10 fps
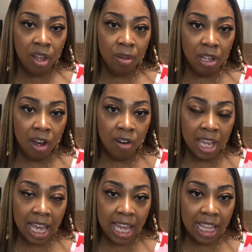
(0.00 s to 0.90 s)

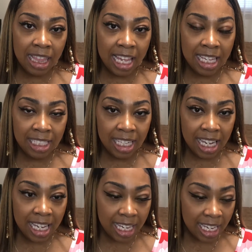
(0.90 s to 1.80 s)
Okay, let's
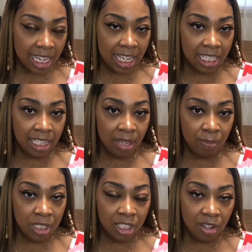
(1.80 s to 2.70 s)
dig in and let me
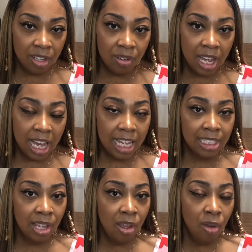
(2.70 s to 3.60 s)
show you guys
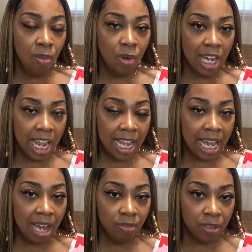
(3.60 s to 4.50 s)
what I
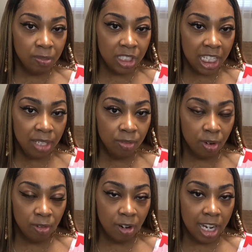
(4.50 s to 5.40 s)
got from cheap for
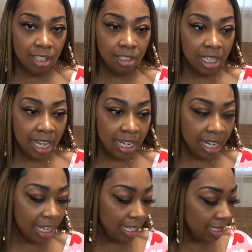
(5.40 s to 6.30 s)
fragrance.net.